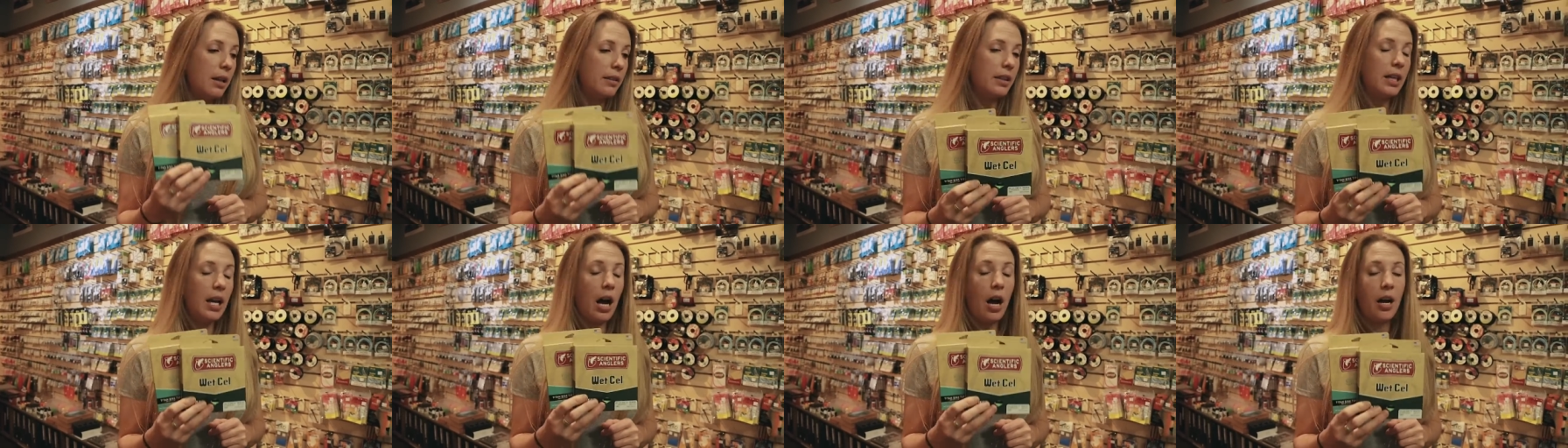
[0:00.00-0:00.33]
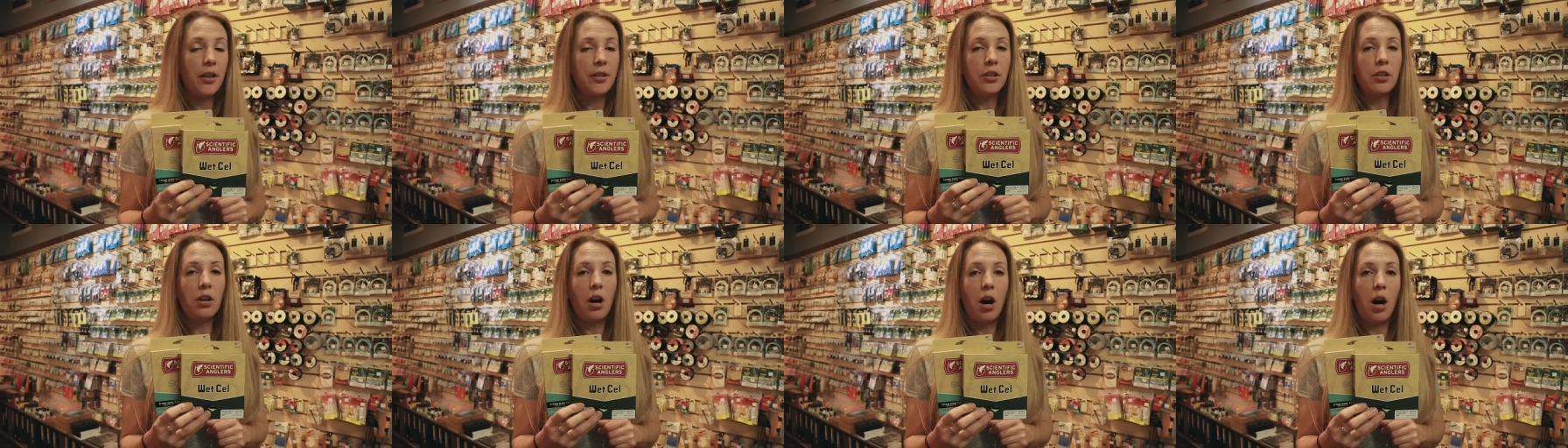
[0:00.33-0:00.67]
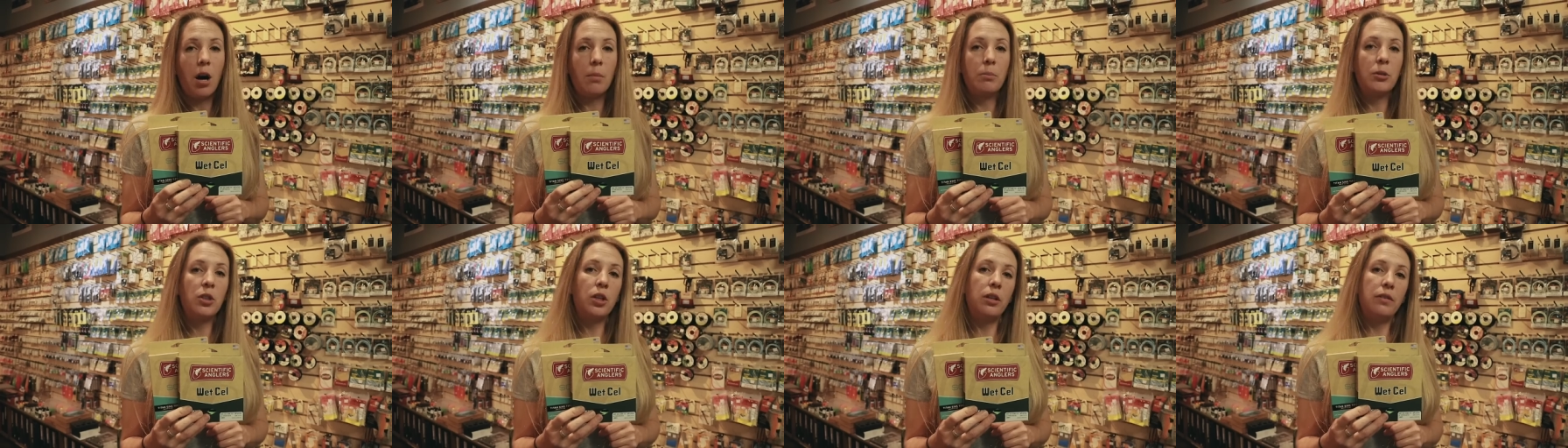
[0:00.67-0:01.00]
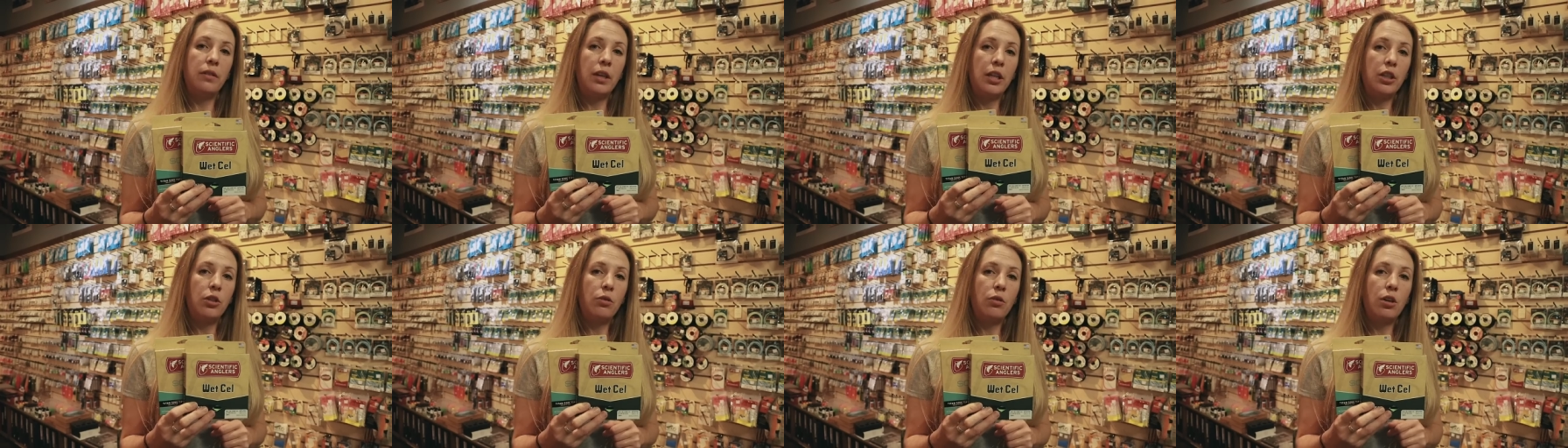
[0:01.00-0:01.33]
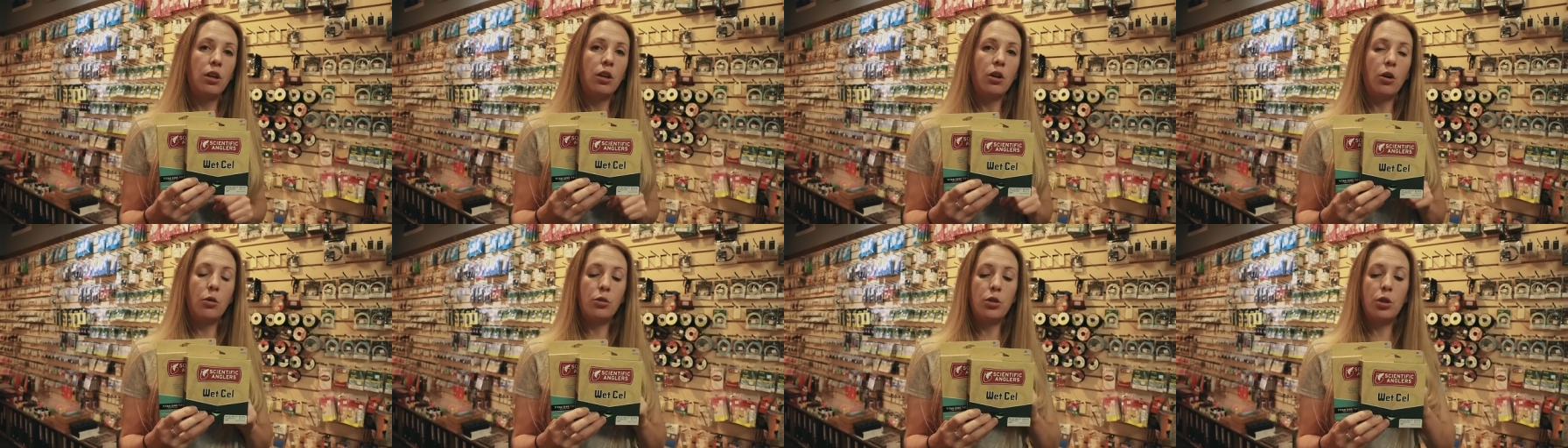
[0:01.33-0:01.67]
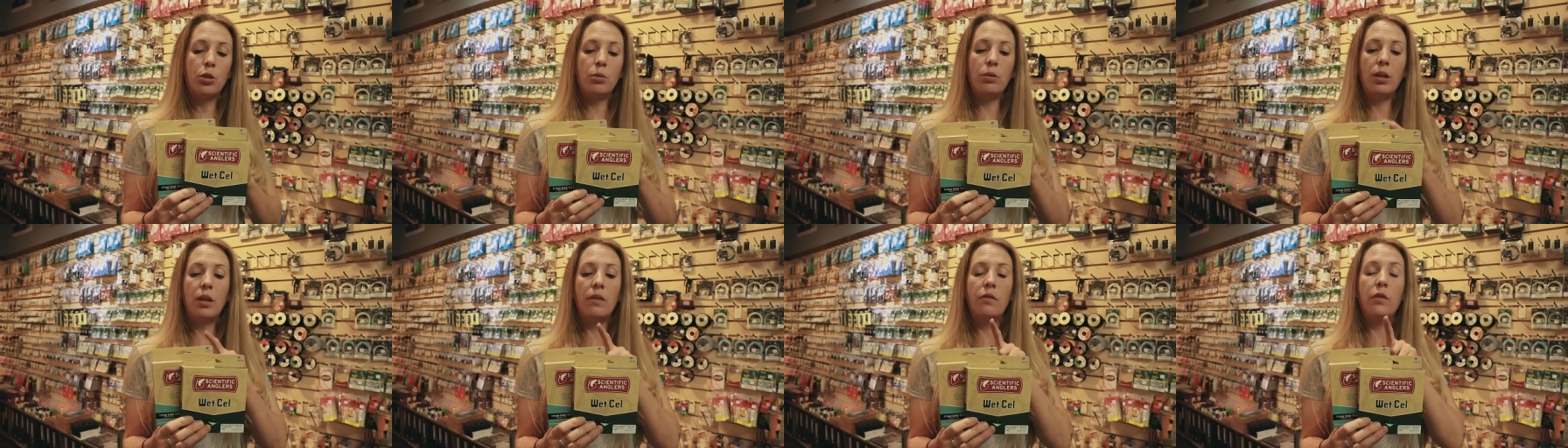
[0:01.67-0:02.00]
The other option that you can go
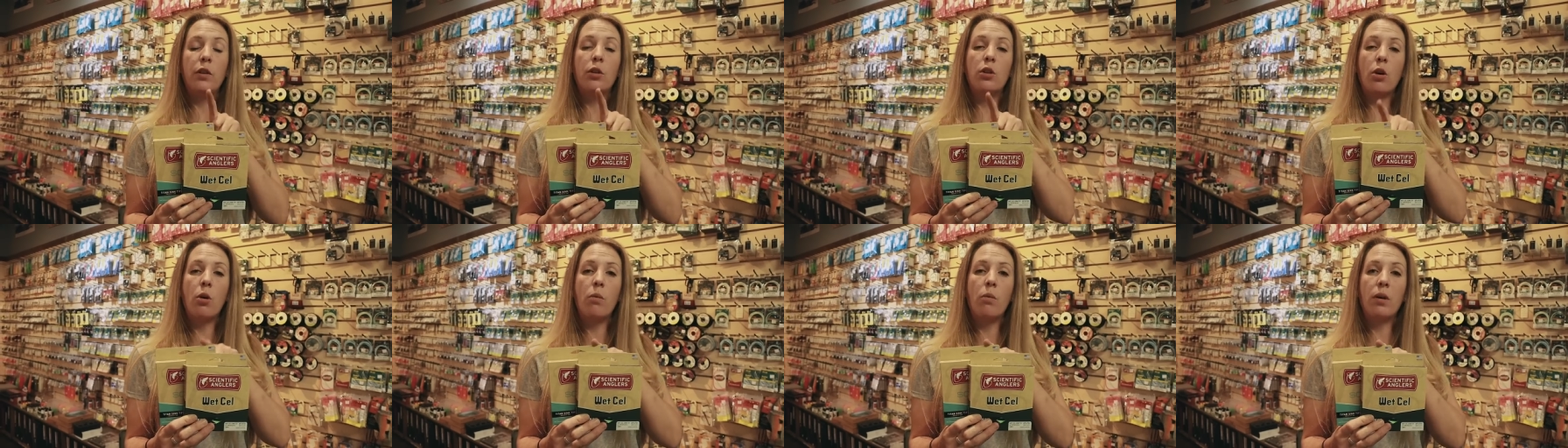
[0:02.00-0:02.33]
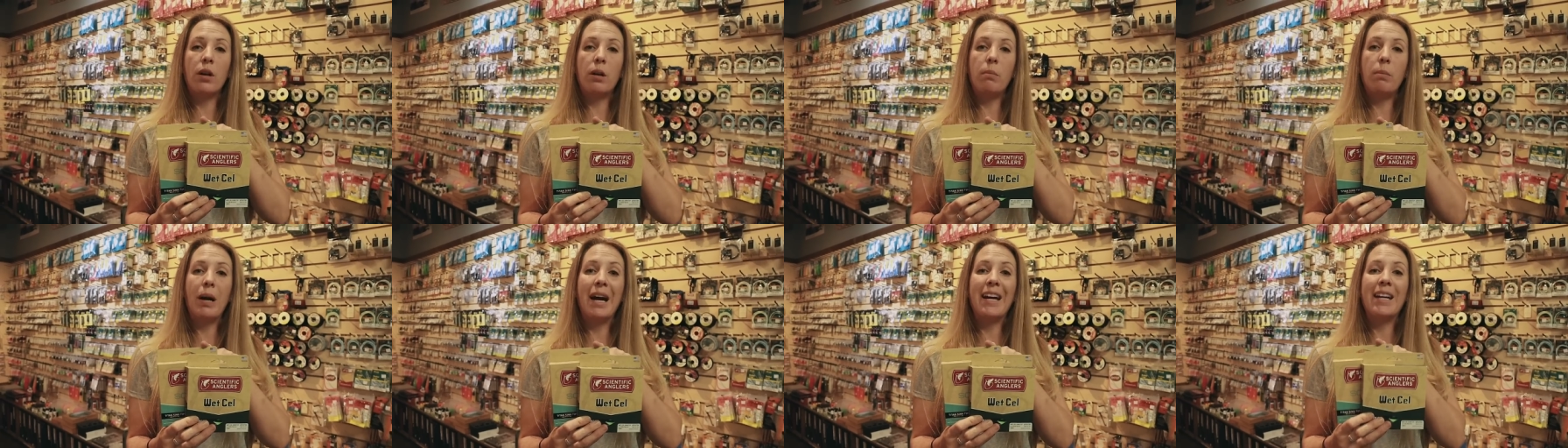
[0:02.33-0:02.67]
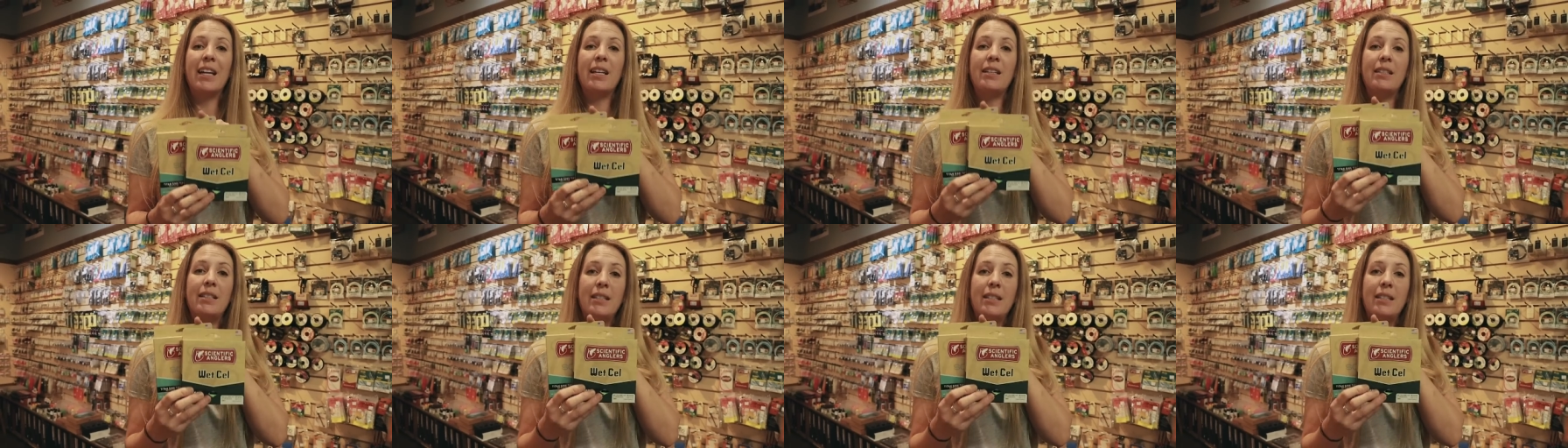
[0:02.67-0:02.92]
to if you don't want to buy a